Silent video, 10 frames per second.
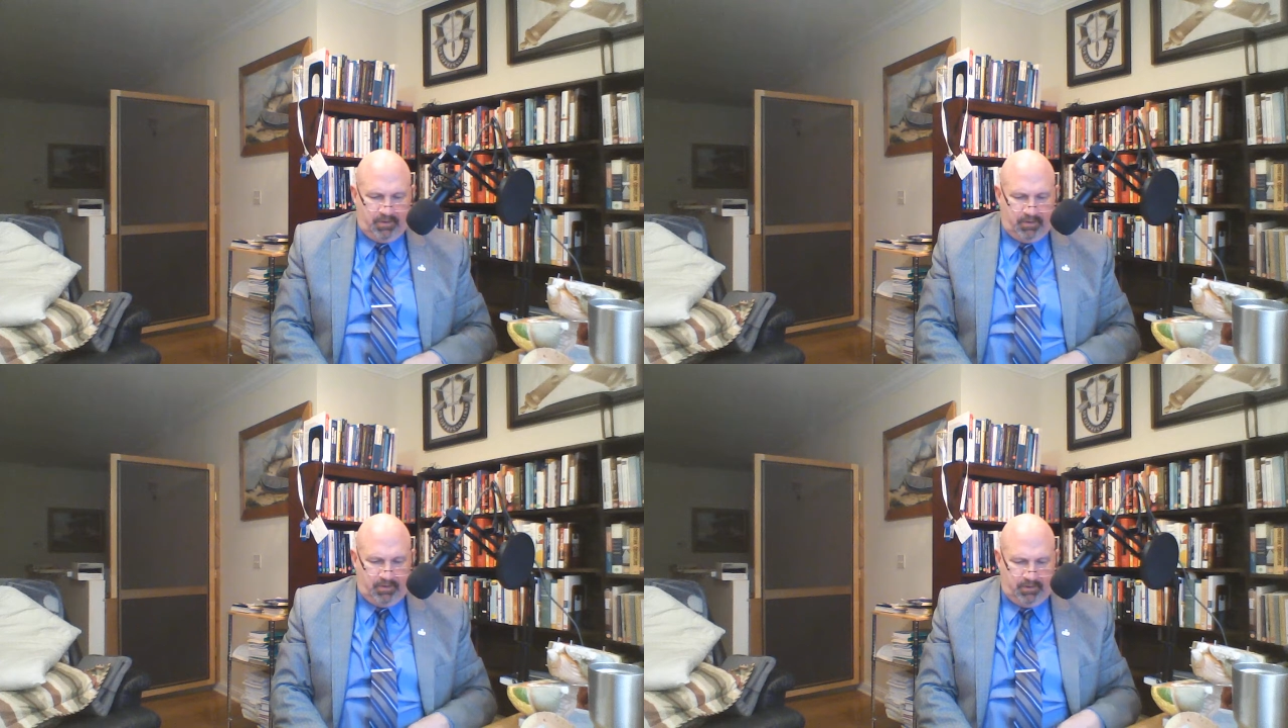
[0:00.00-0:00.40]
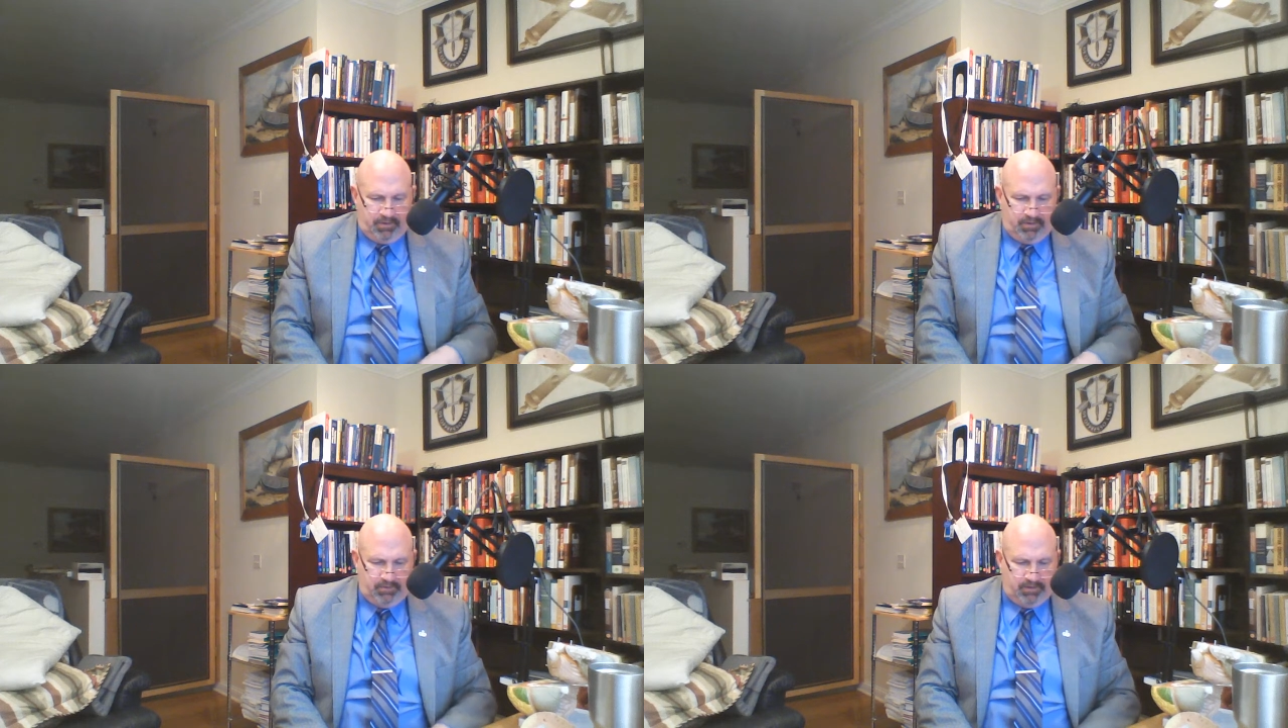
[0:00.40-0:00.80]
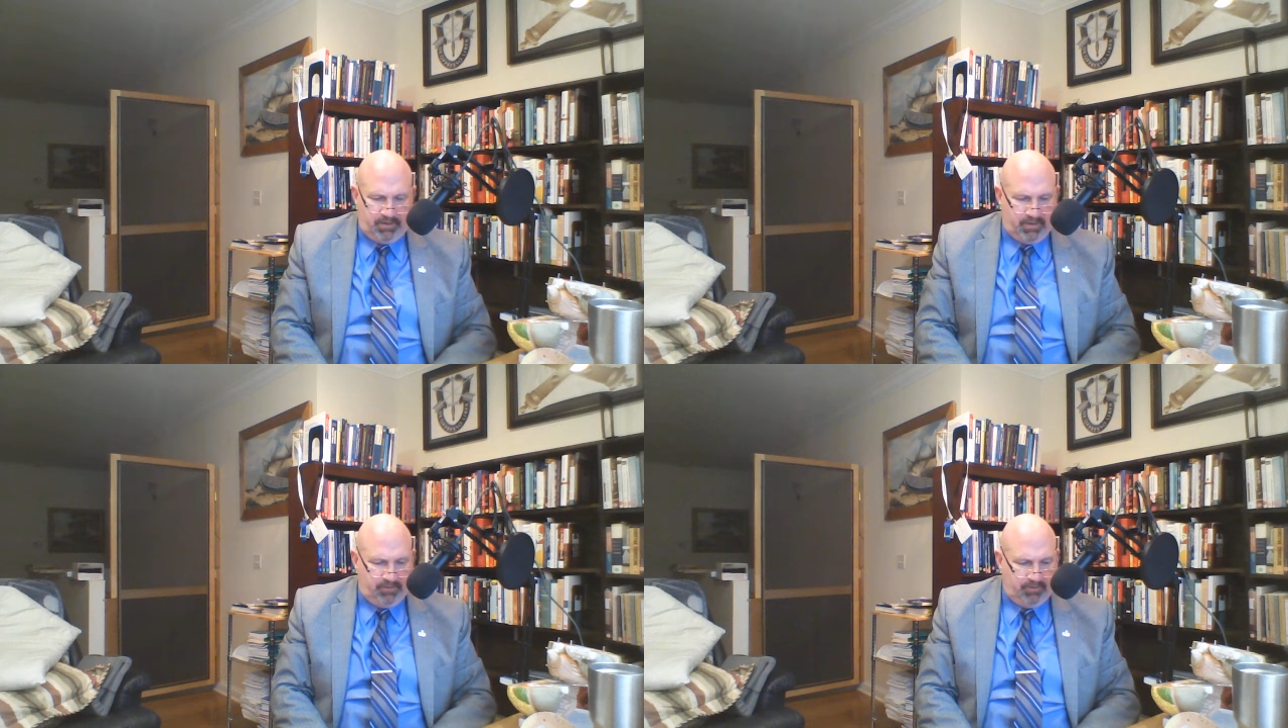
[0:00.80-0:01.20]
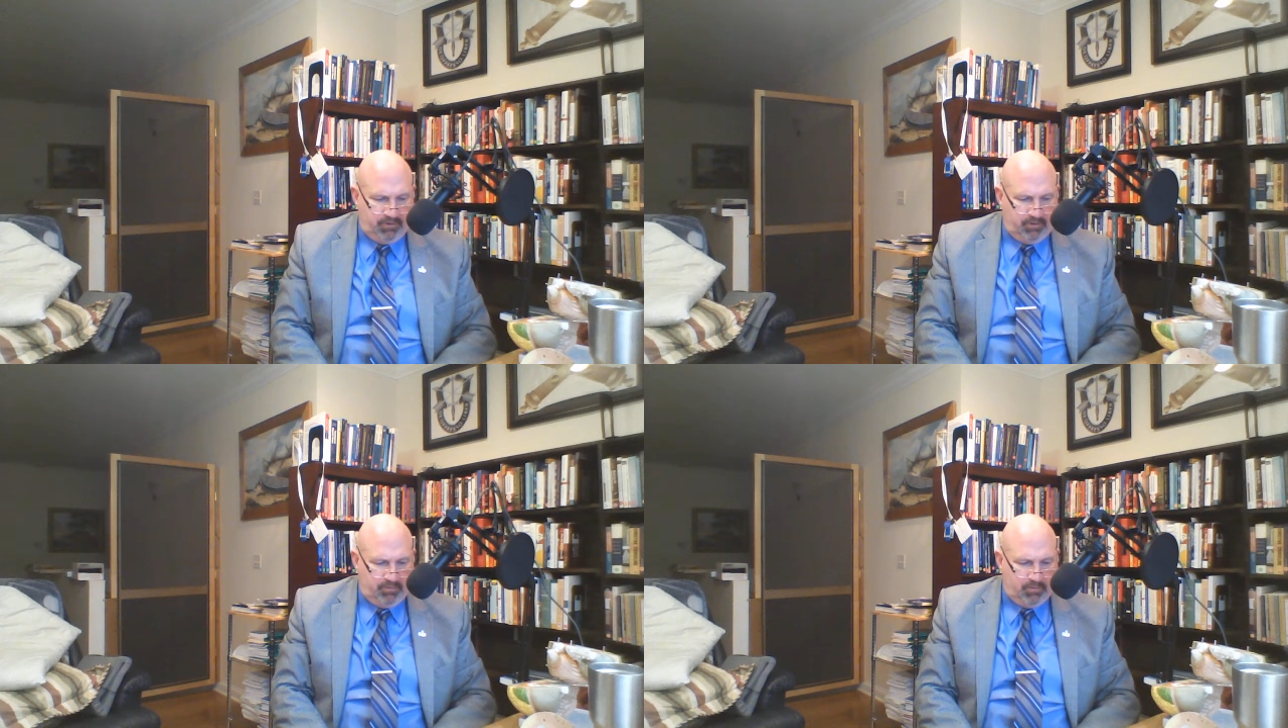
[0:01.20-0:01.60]
In addition, they have
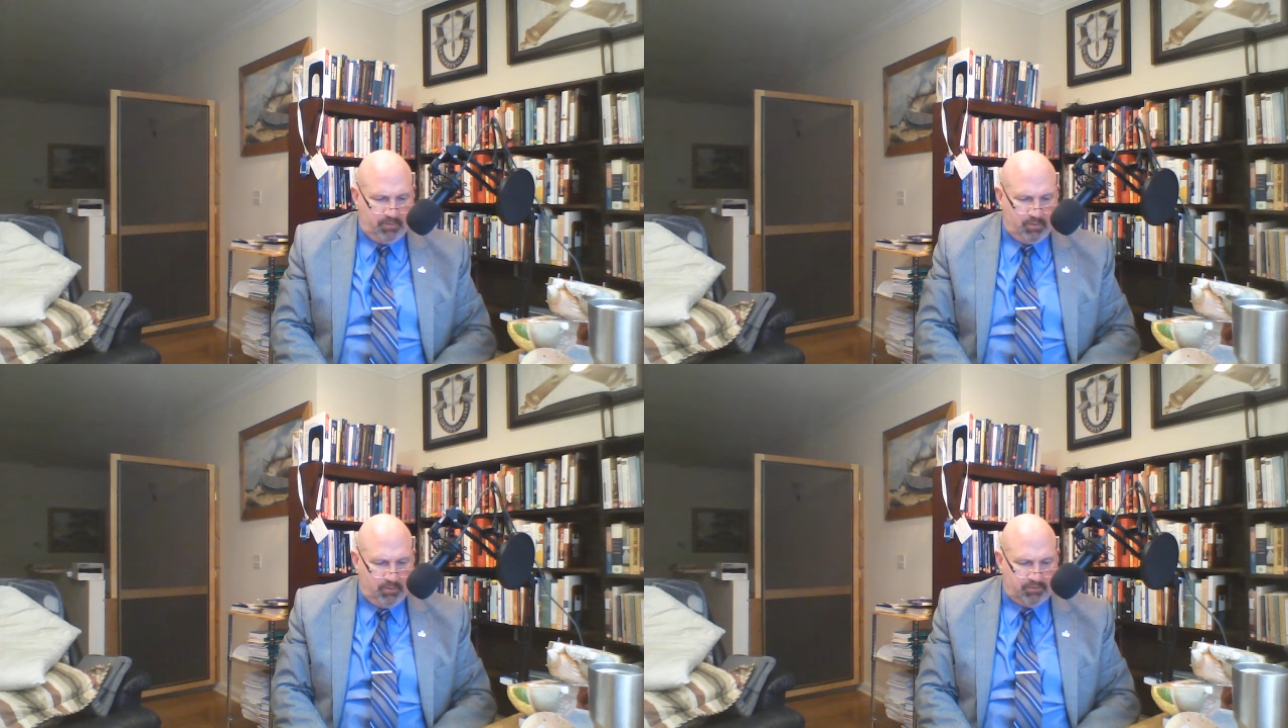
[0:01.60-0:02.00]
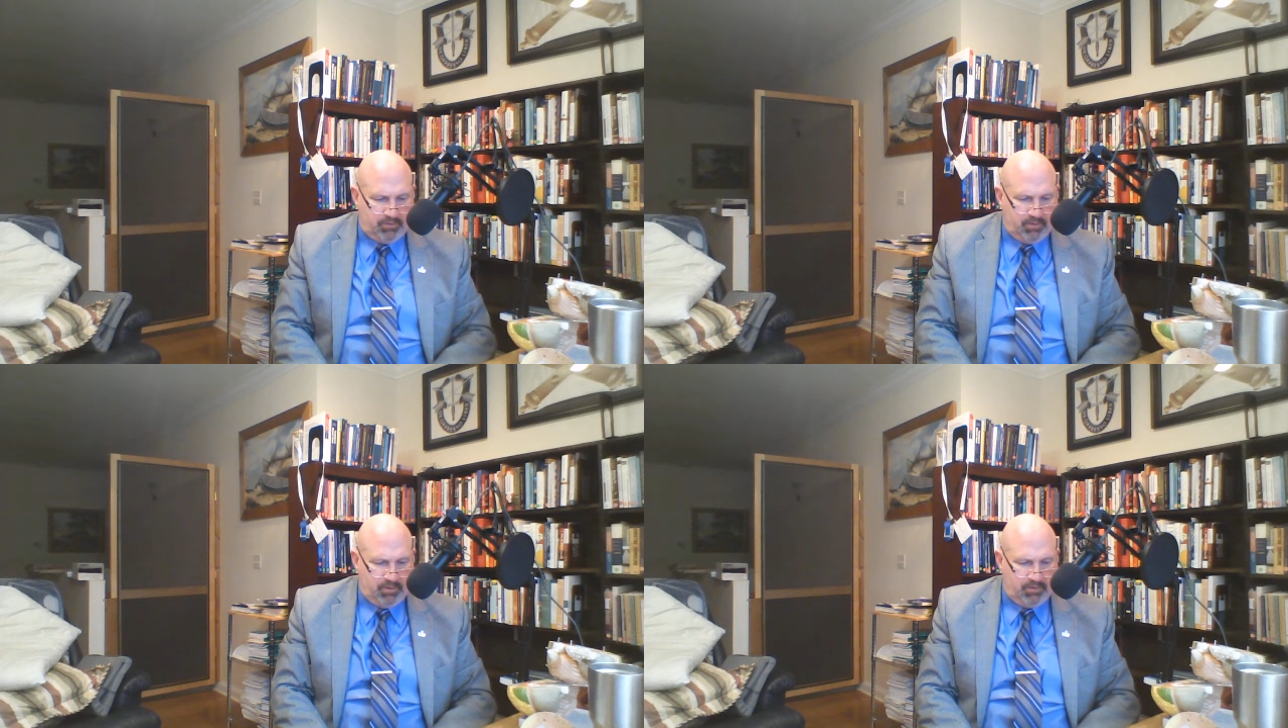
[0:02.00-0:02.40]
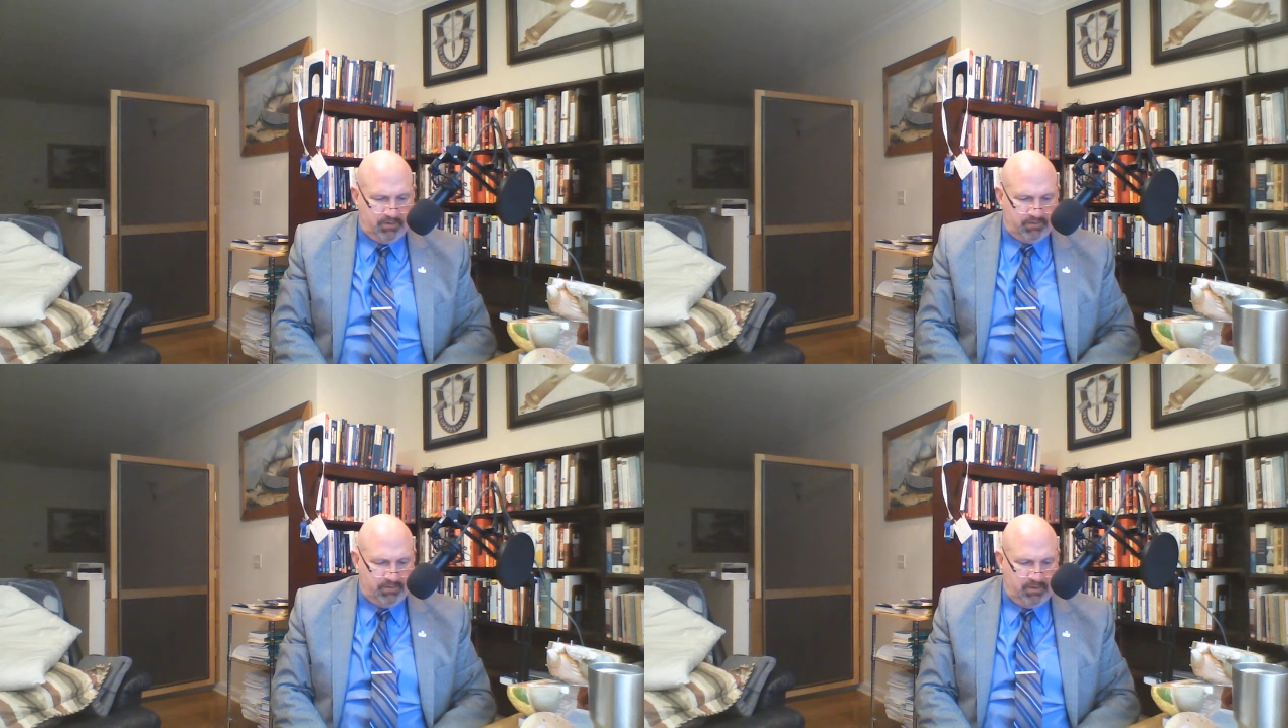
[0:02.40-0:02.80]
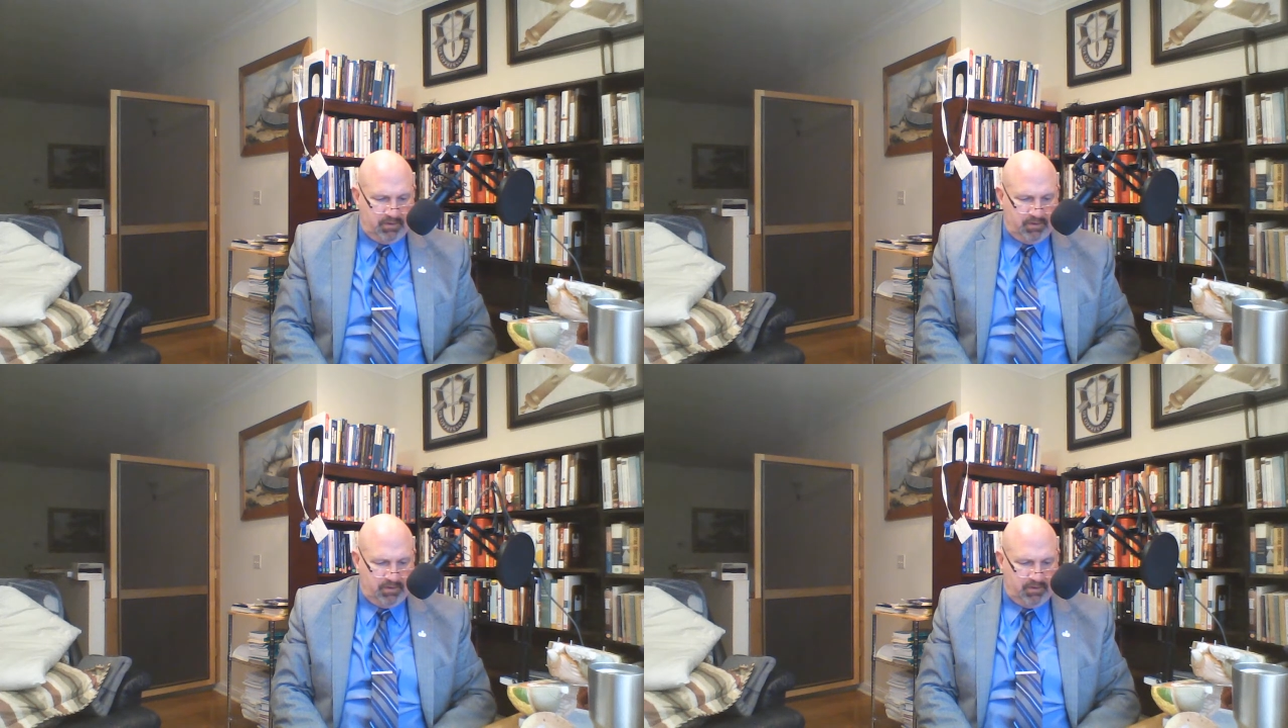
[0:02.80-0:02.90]
little remorse and awareness